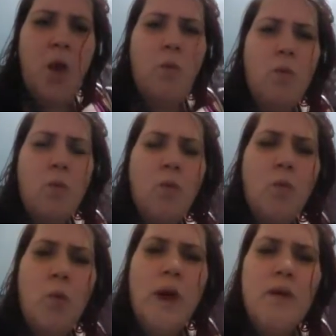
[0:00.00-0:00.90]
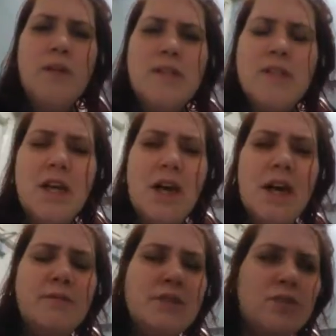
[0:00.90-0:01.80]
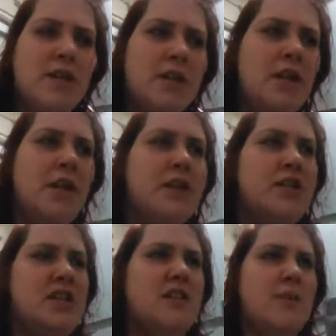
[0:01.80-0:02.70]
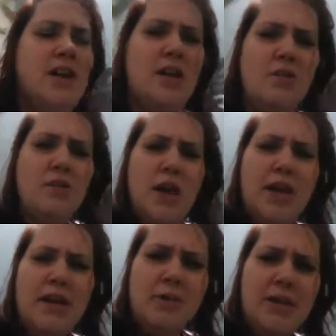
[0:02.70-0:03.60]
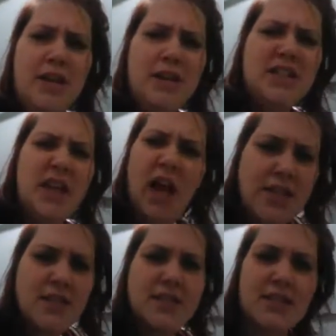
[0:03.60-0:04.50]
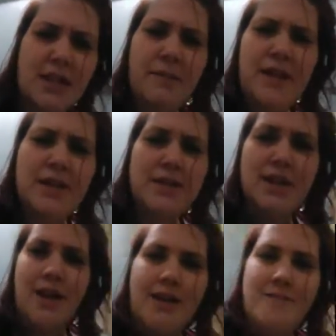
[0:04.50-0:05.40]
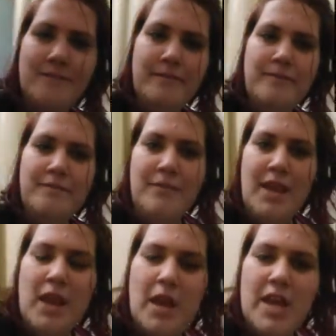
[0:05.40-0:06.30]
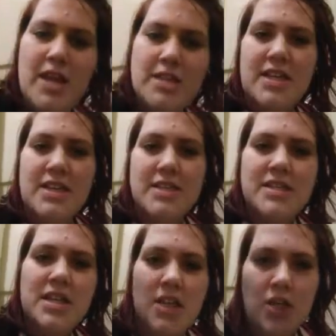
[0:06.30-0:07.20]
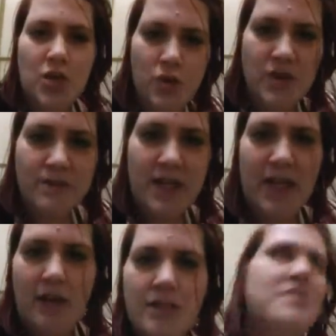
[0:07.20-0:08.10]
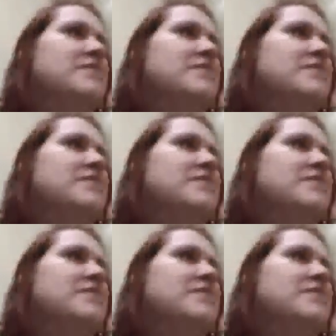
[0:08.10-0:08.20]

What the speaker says: Where was the times when G-Man and Ronnie are being constantly picked on in TST and you speak out and you're